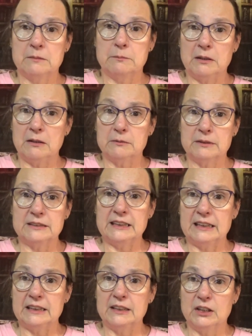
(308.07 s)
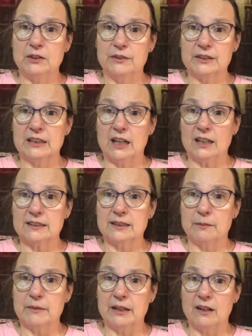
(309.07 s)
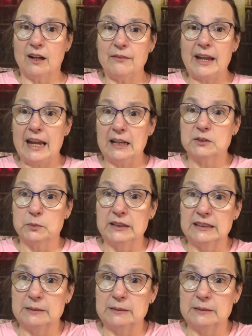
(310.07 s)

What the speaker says: Bart was heading over to knock something off as we